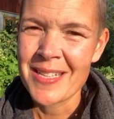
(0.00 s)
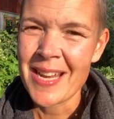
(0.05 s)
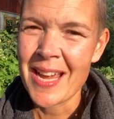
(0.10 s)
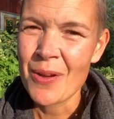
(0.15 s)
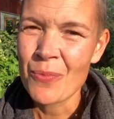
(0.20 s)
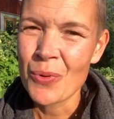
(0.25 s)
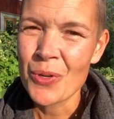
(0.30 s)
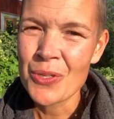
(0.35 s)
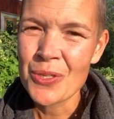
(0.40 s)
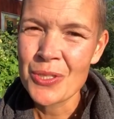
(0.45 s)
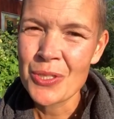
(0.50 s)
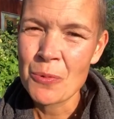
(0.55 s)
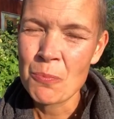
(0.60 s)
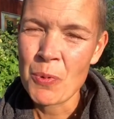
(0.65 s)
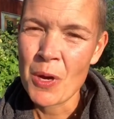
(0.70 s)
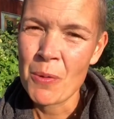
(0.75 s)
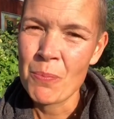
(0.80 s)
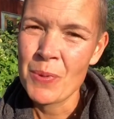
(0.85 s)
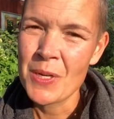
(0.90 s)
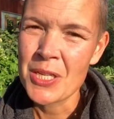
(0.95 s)
I want to
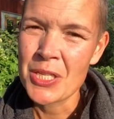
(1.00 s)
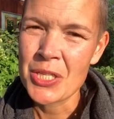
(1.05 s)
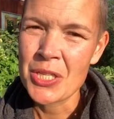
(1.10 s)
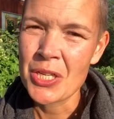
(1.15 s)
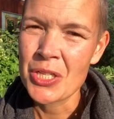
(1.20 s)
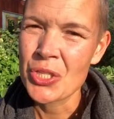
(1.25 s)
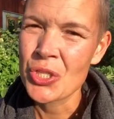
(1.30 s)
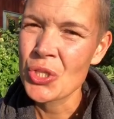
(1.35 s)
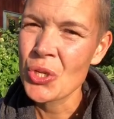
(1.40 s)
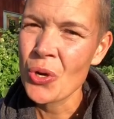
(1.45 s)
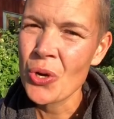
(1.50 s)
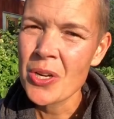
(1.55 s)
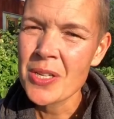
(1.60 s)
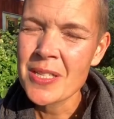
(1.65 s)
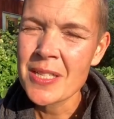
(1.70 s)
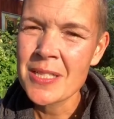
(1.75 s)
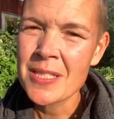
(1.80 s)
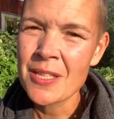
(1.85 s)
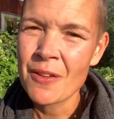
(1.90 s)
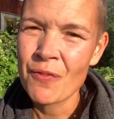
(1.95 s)
publish a short
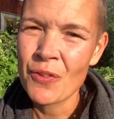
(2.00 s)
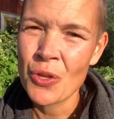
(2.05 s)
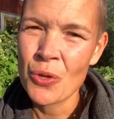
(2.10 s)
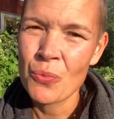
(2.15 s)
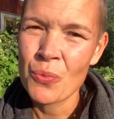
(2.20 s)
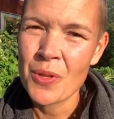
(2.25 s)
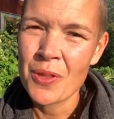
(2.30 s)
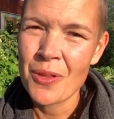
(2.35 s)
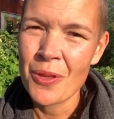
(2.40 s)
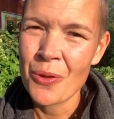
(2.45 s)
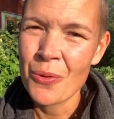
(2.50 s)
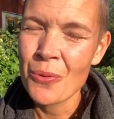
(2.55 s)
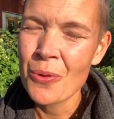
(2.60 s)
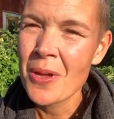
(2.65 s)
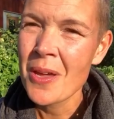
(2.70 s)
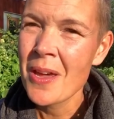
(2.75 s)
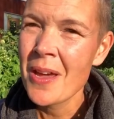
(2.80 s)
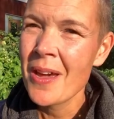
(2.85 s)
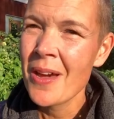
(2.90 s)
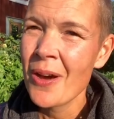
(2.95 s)
interview with you
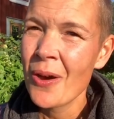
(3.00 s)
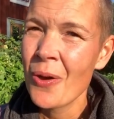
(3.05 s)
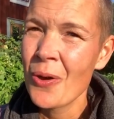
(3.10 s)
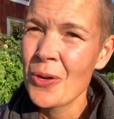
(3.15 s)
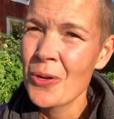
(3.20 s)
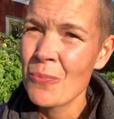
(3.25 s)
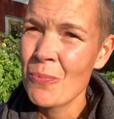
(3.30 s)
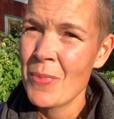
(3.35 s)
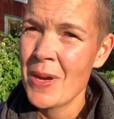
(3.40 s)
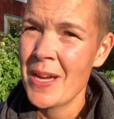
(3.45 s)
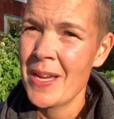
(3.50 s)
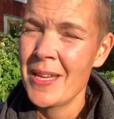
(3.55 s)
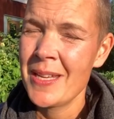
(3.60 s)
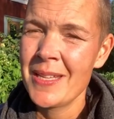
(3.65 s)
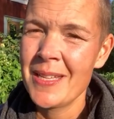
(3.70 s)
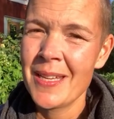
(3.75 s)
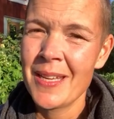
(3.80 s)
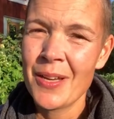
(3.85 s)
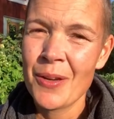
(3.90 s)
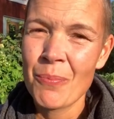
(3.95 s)
on
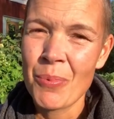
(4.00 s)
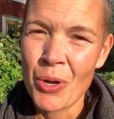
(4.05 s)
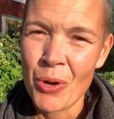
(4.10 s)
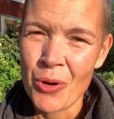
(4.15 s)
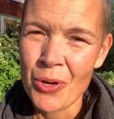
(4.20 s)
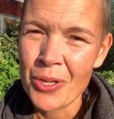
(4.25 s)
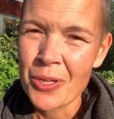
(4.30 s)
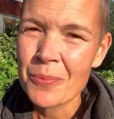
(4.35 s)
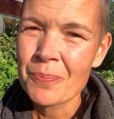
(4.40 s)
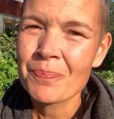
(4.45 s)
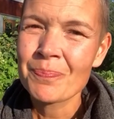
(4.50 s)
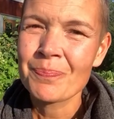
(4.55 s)
my blog,